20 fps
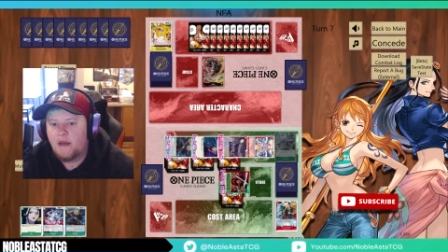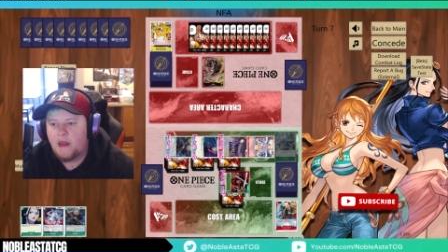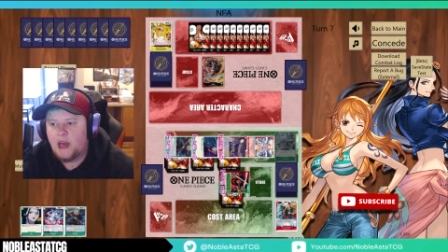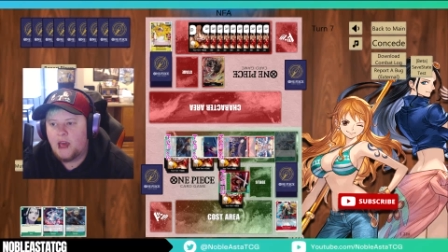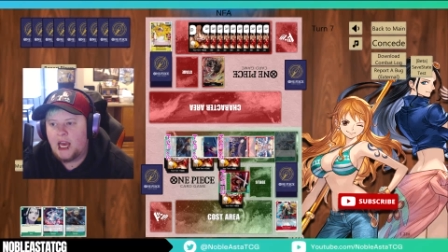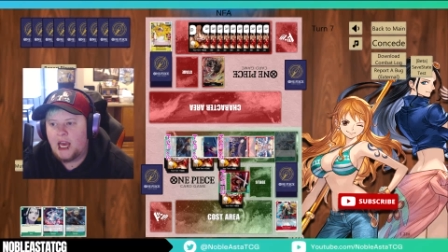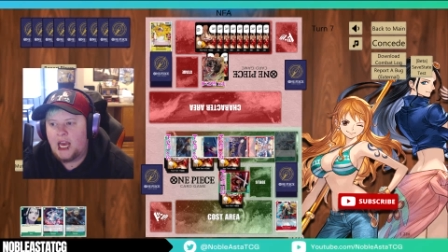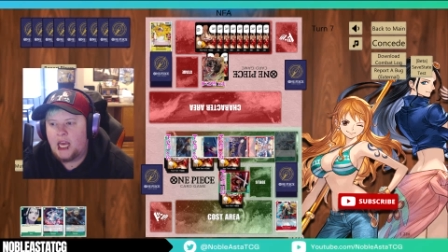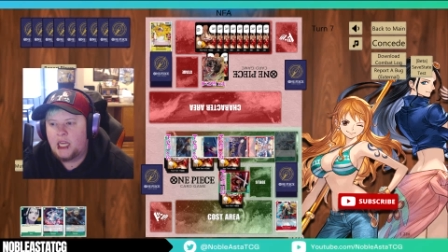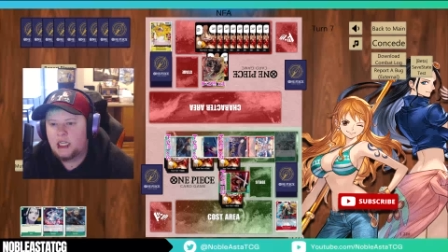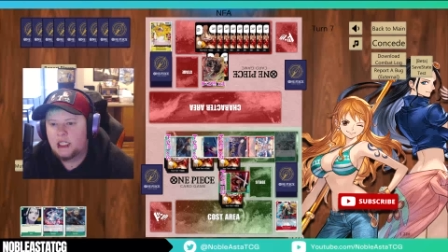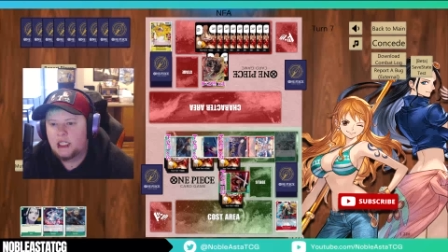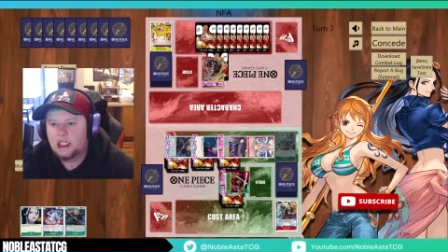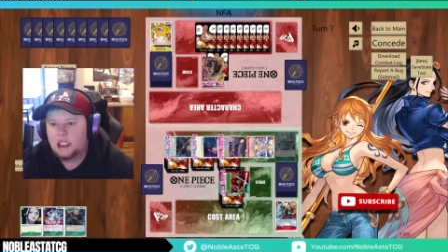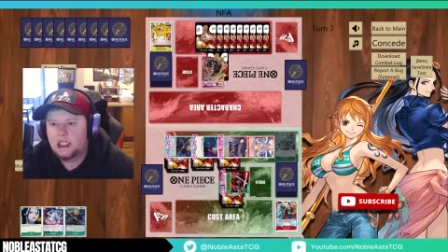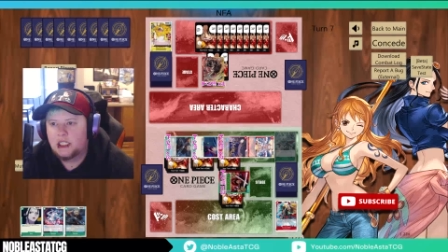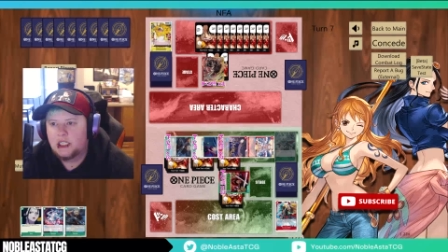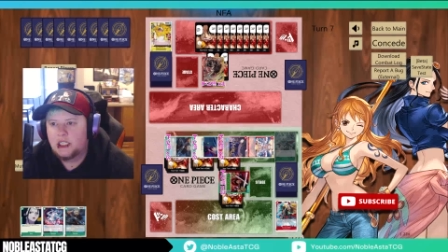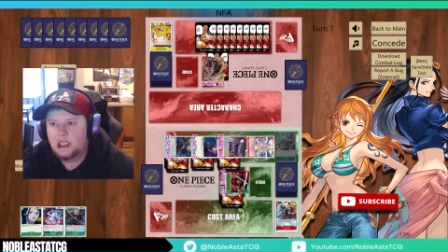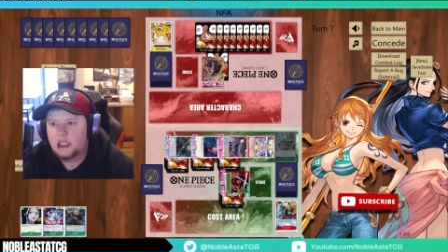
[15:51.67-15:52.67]
that.
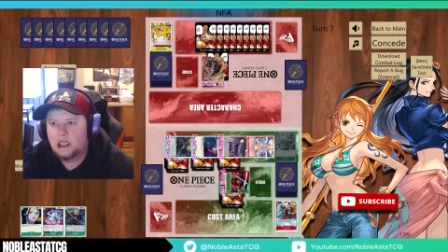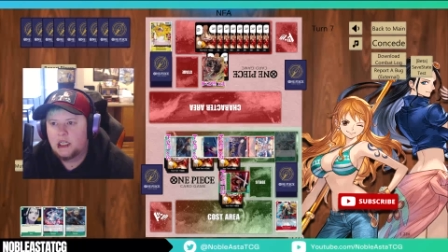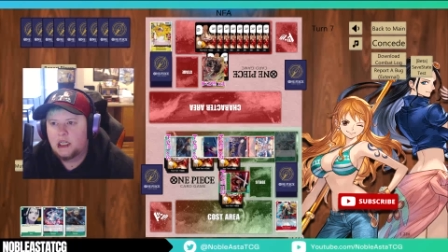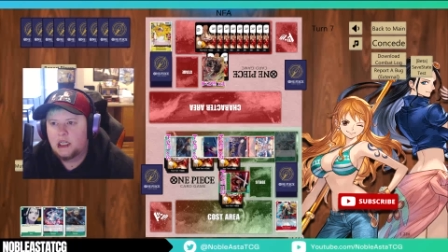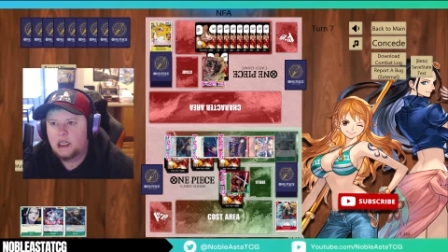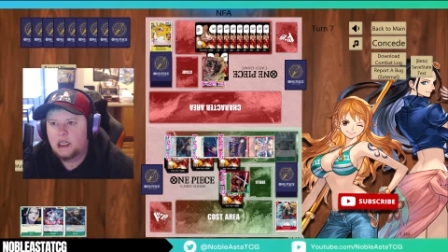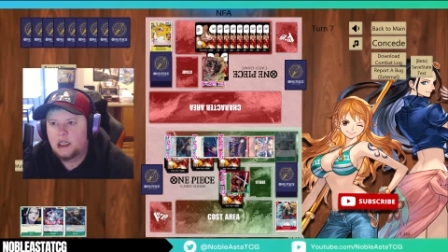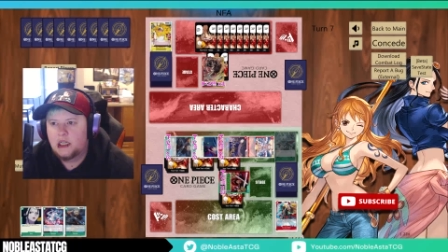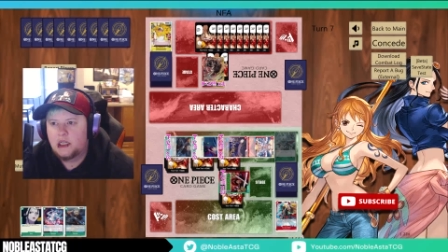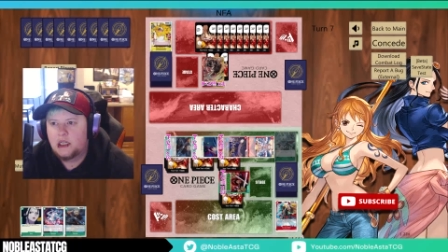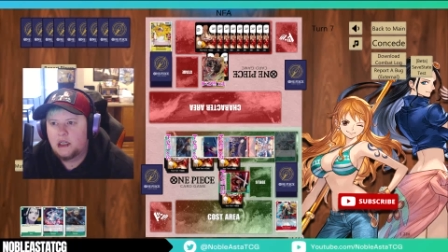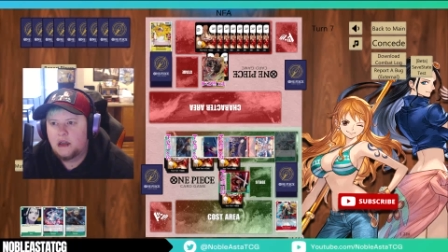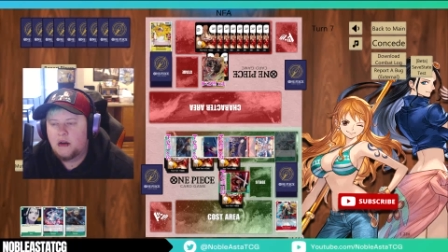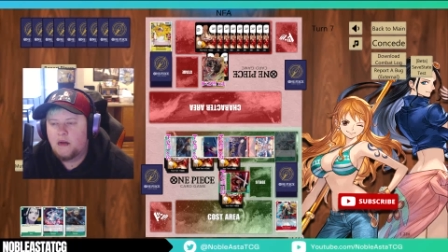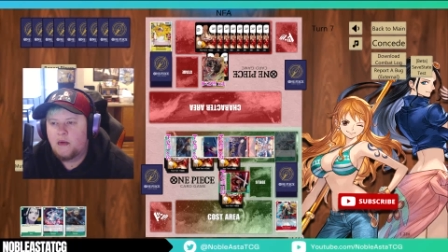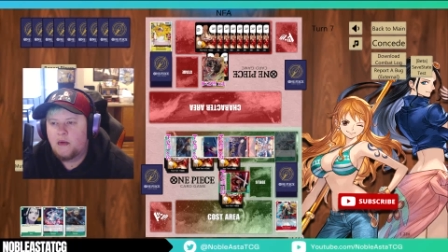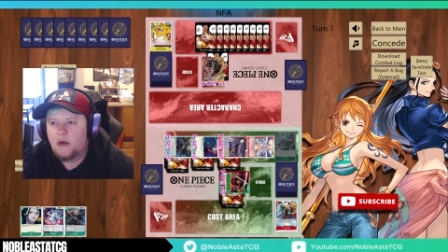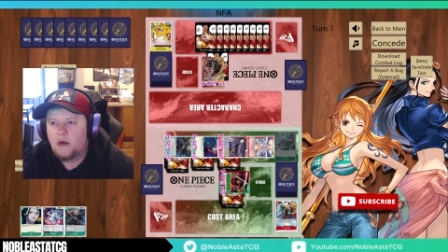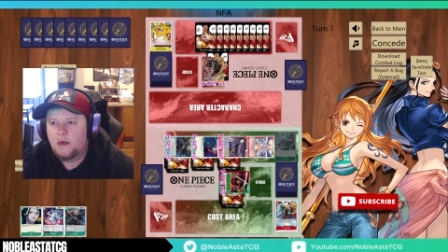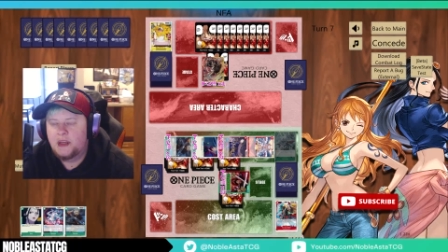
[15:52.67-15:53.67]

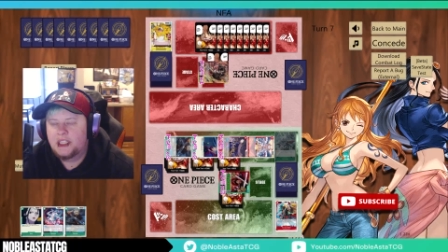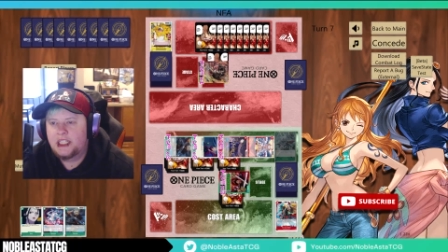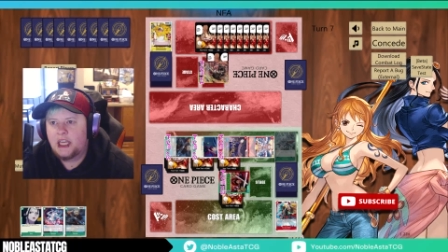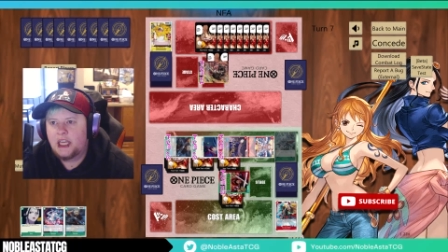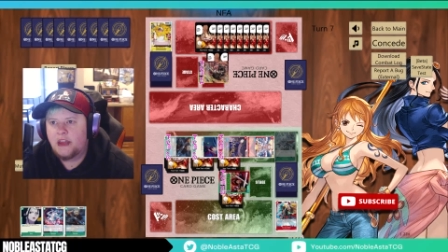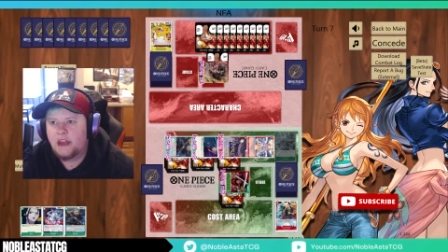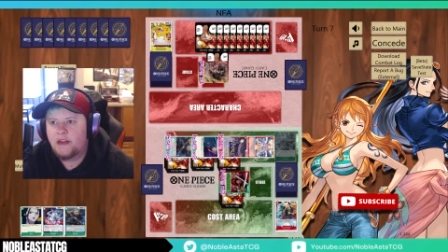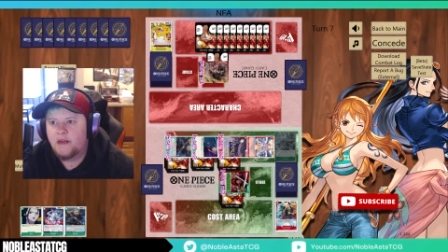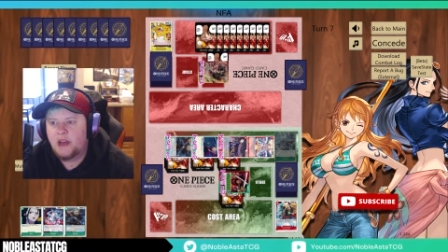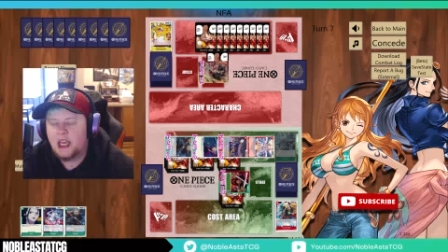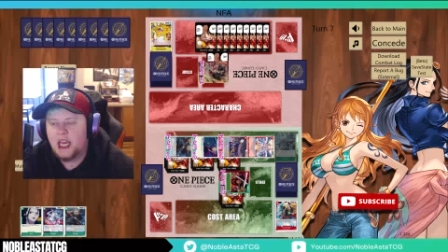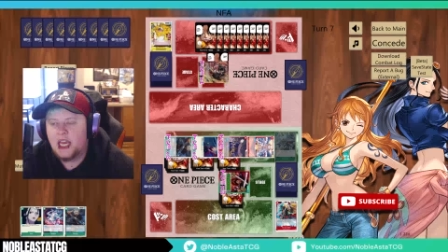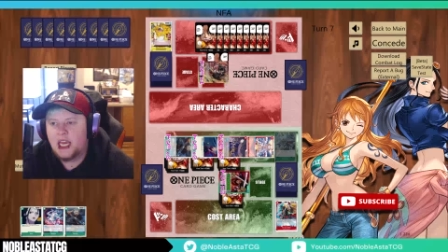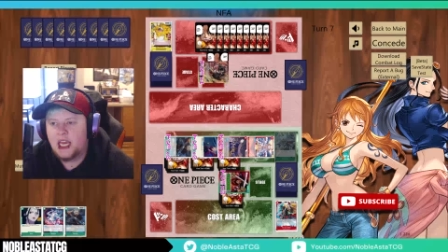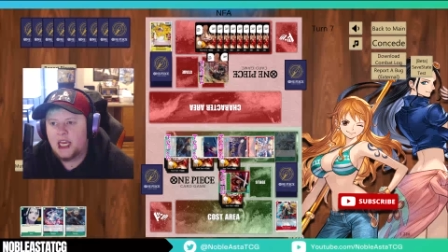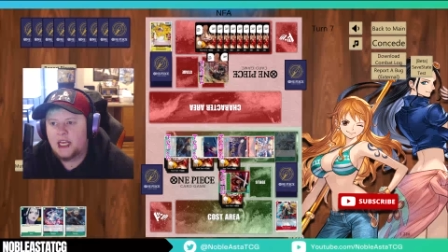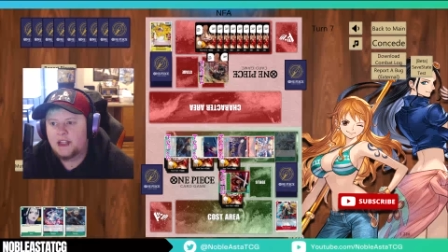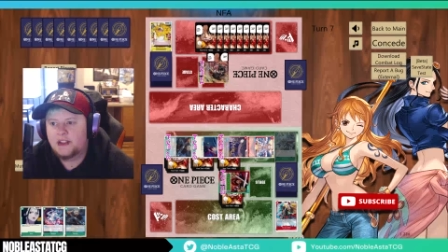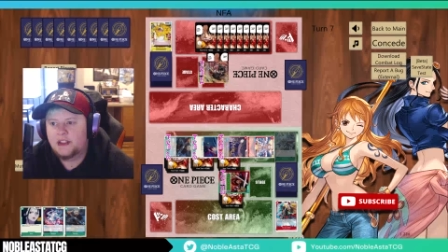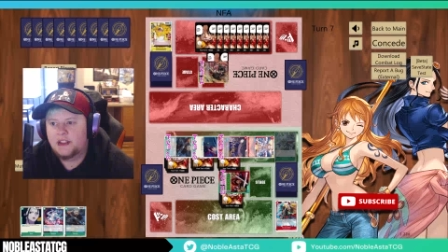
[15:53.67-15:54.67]
Well, we can take 3
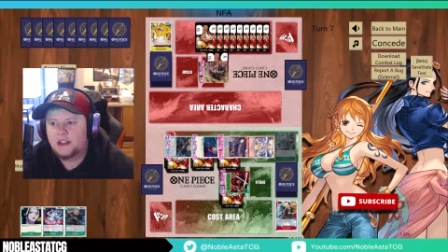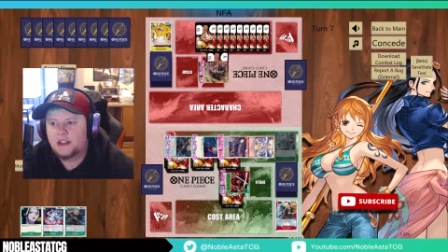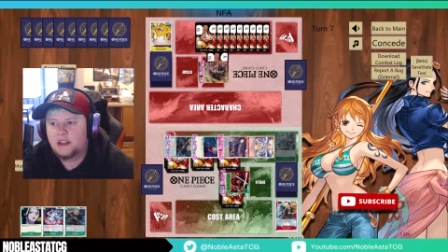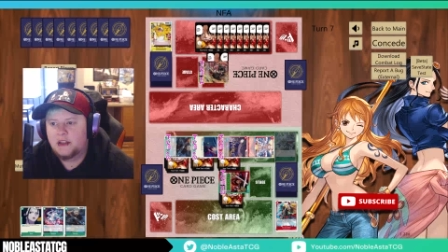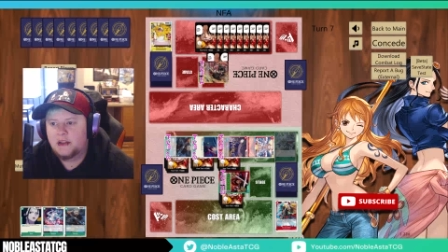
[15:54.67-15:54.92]
hits.